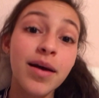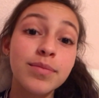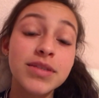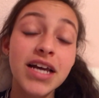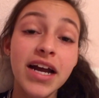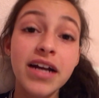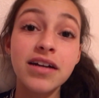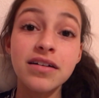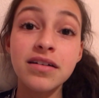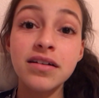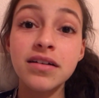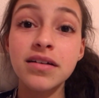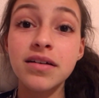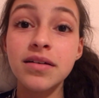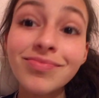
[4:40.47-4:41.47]
I'm tired.
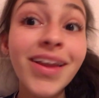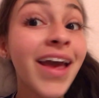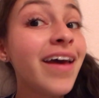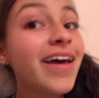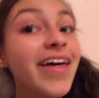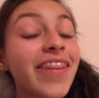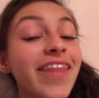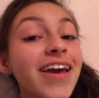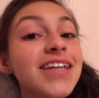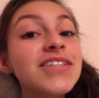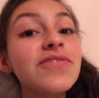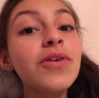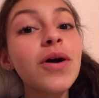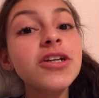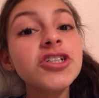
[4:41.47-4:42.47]
Thanks
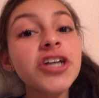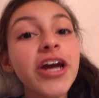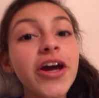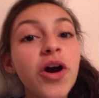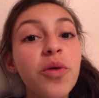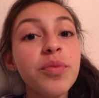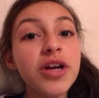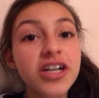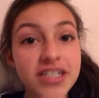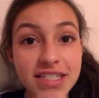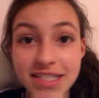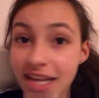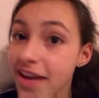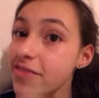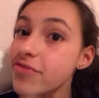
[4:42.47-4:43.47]
for watching. I hope you're
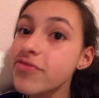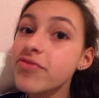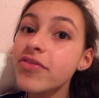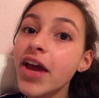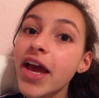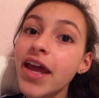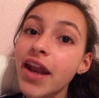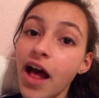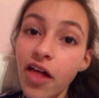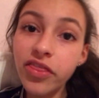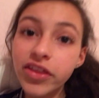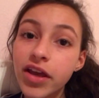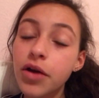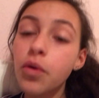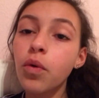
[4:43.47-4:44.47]
safe and
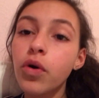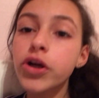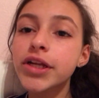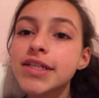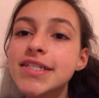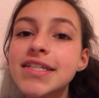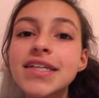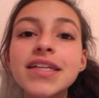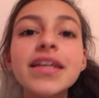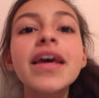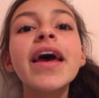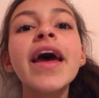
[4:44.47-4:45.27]
healthy in quarantine.